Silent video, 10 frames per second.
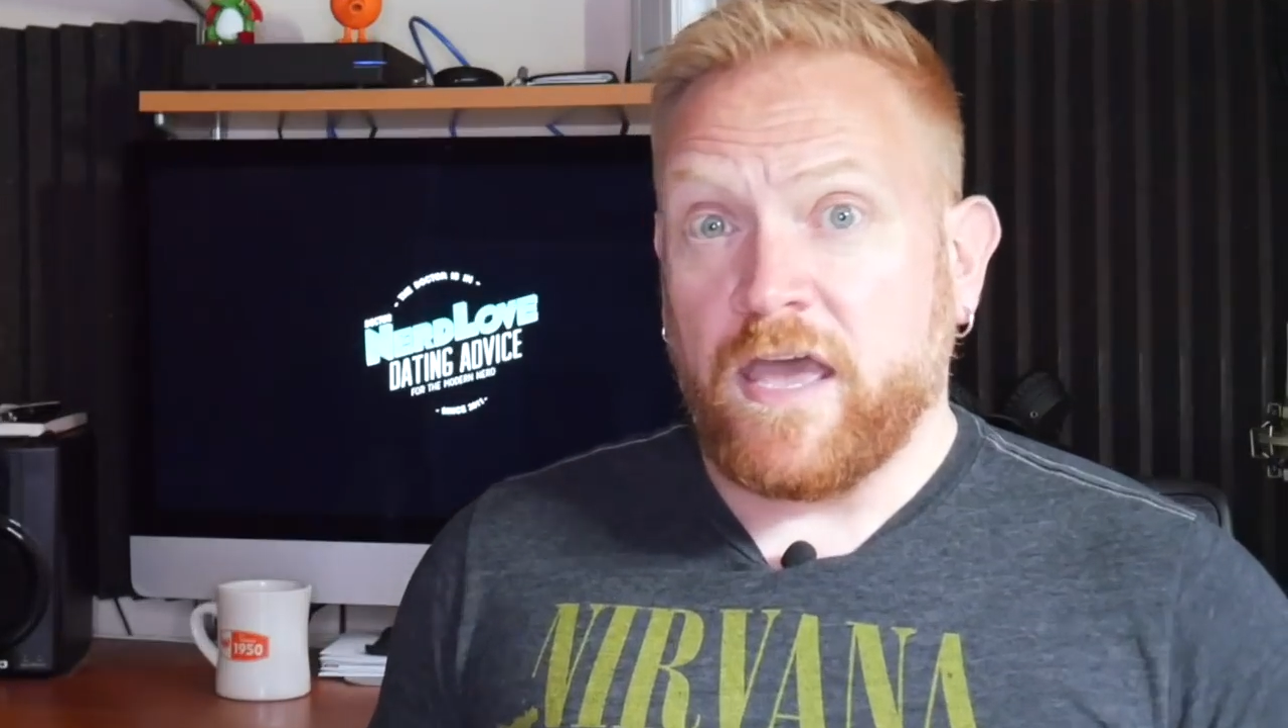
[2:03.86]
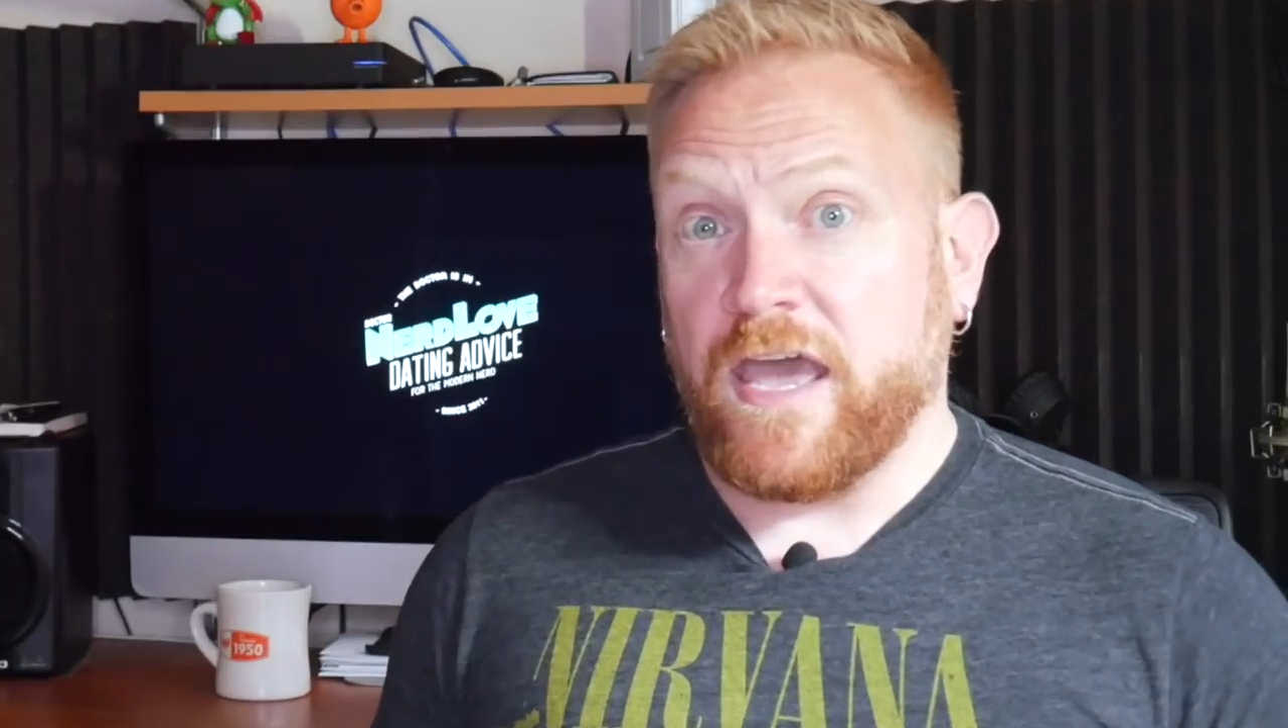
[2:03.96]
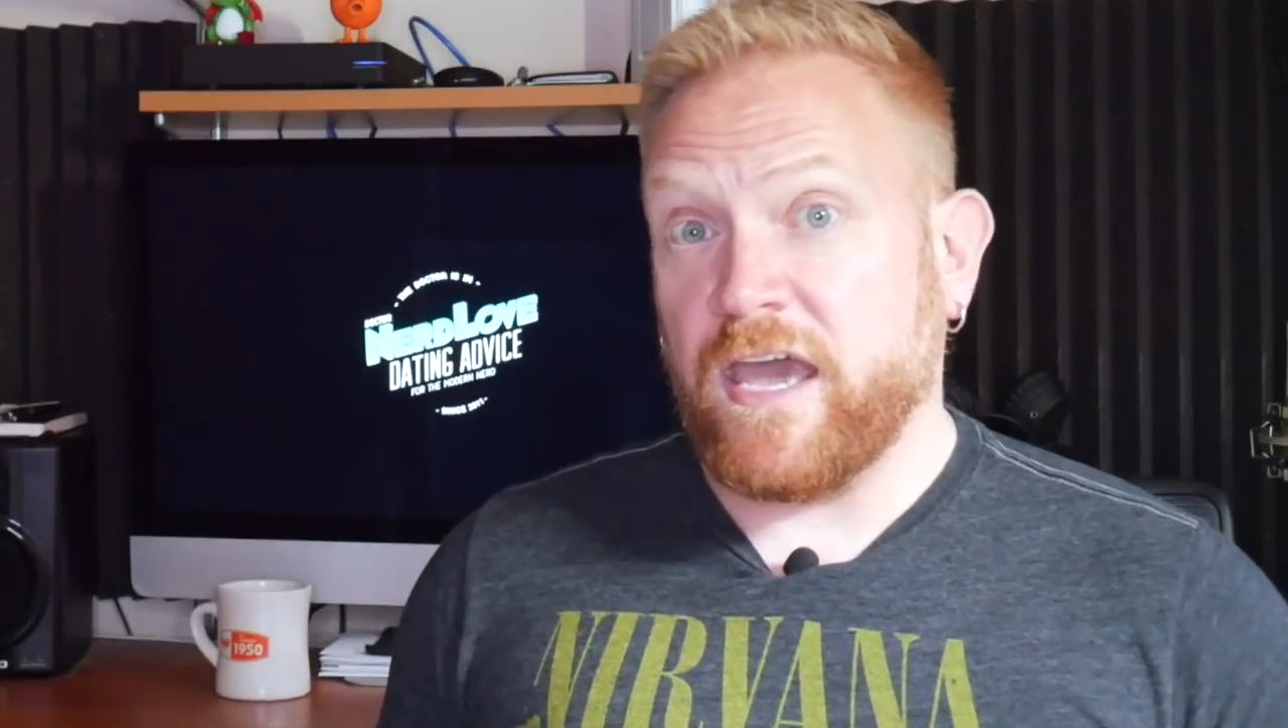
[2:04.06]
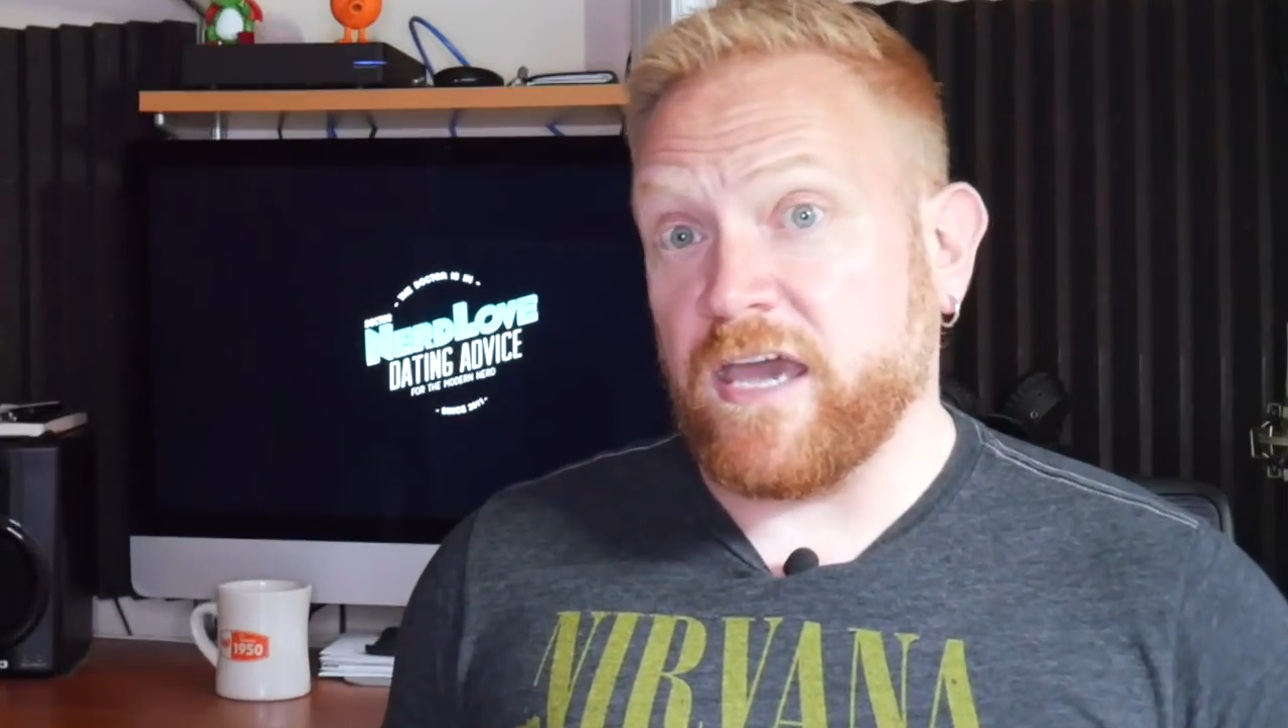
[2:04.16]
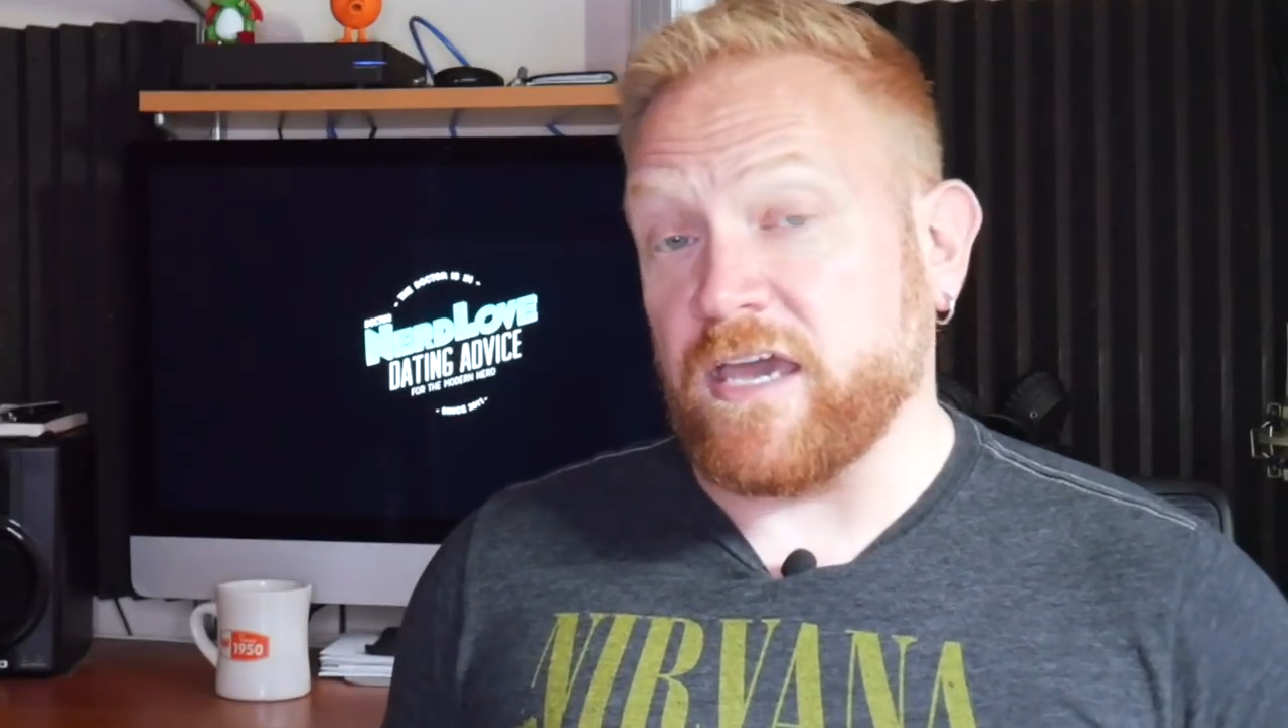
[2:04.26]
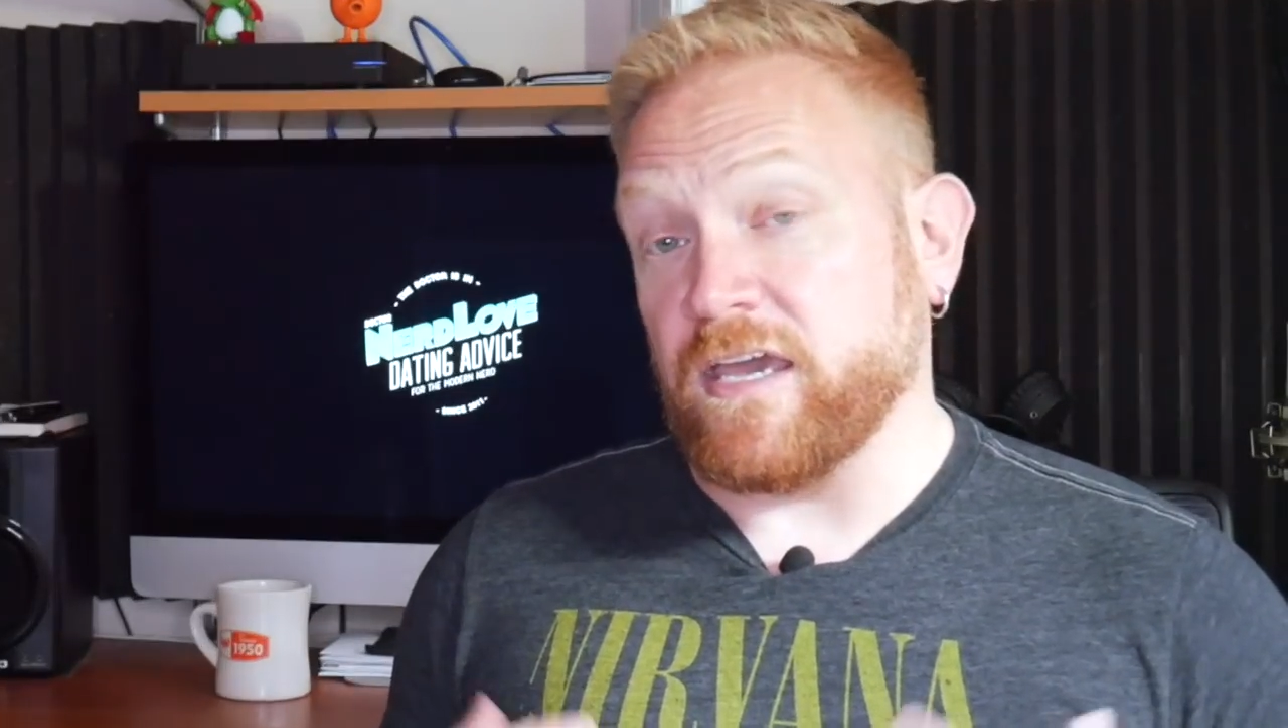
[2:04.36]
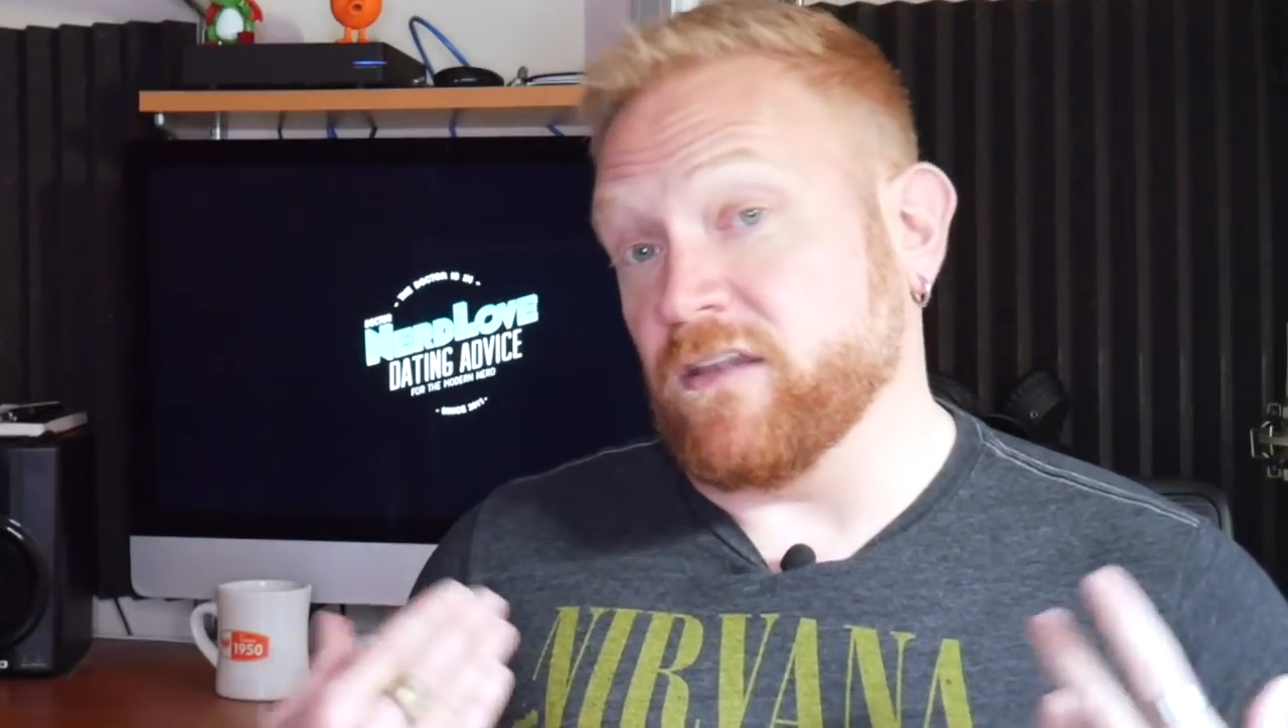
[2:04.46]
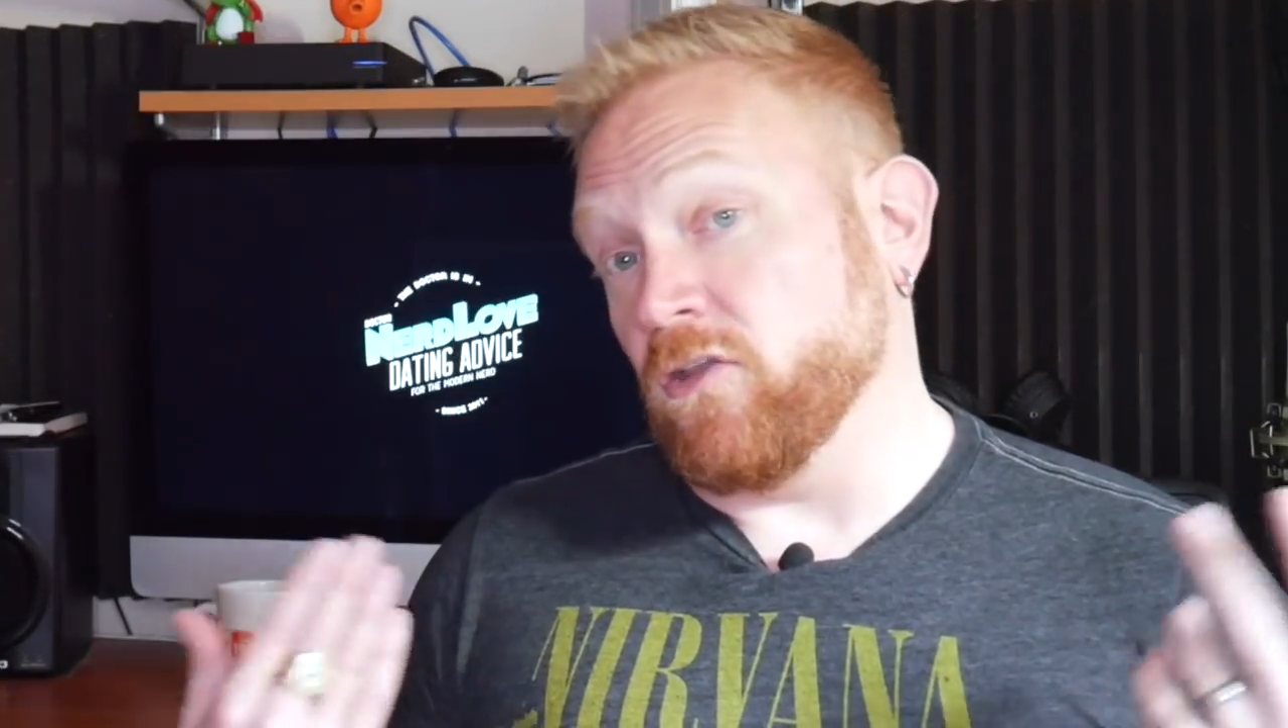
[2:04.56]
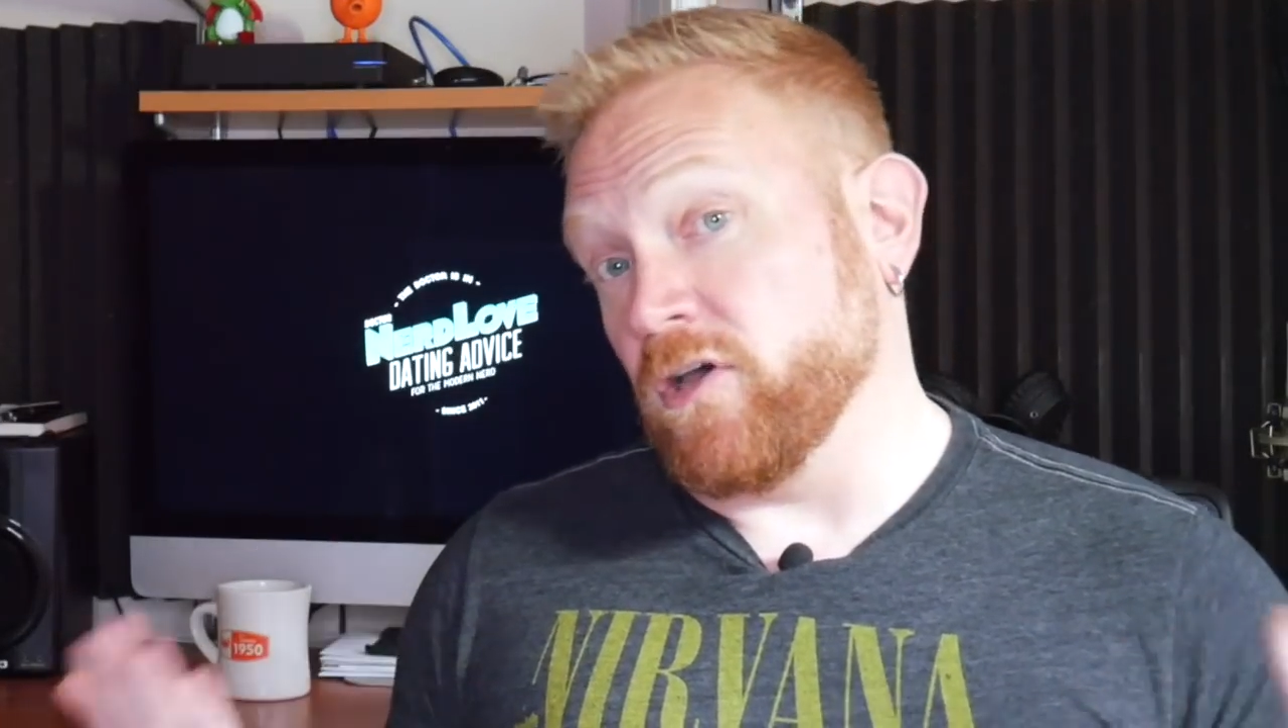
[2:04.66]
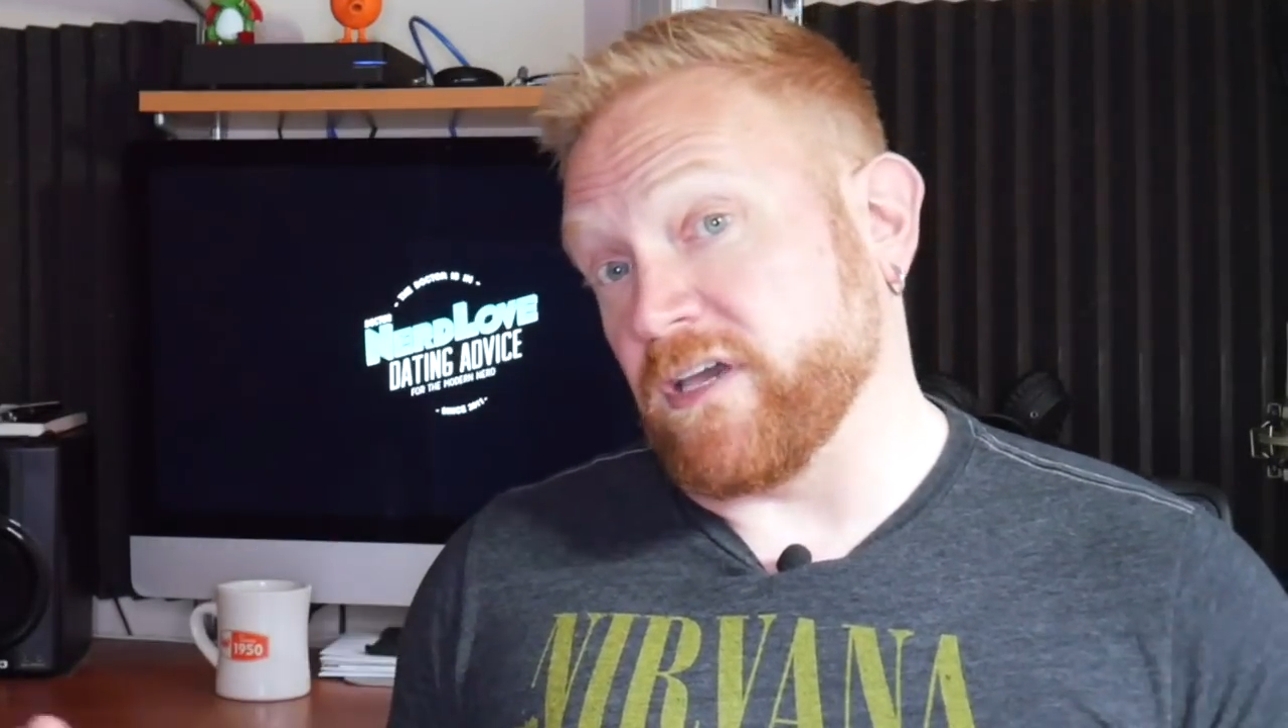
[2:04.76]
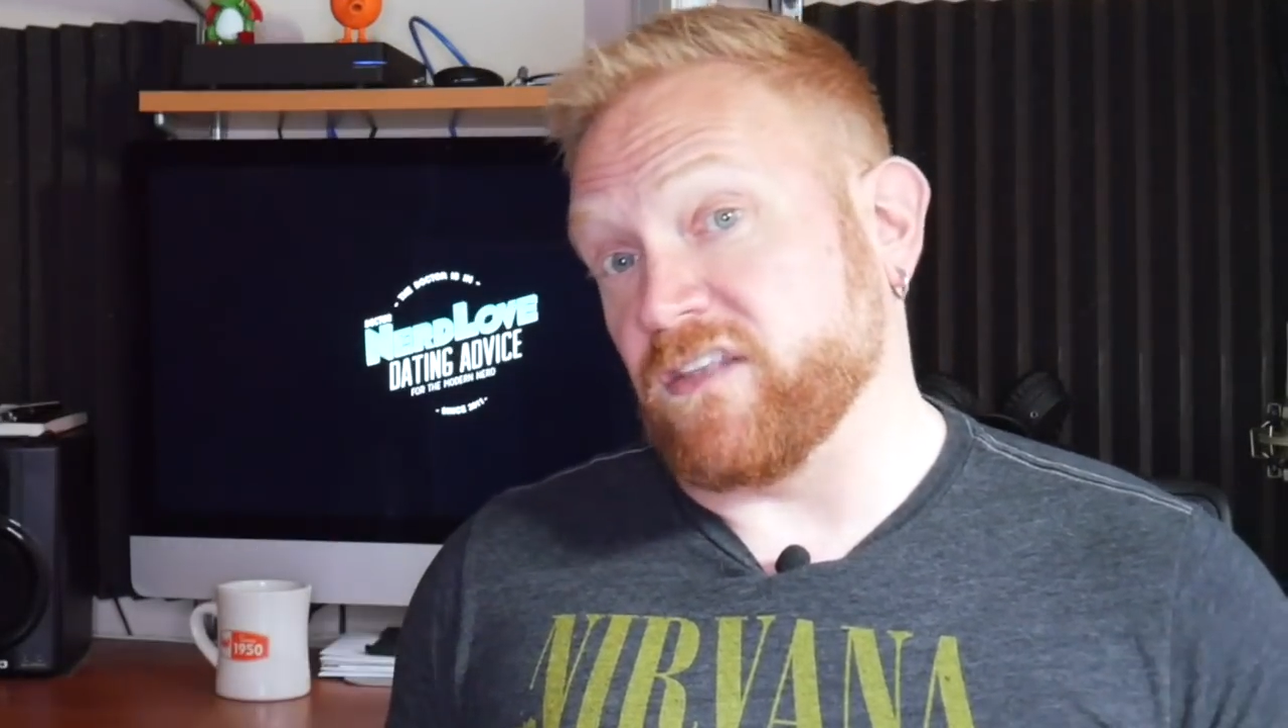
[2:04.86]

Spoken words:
Hey, look,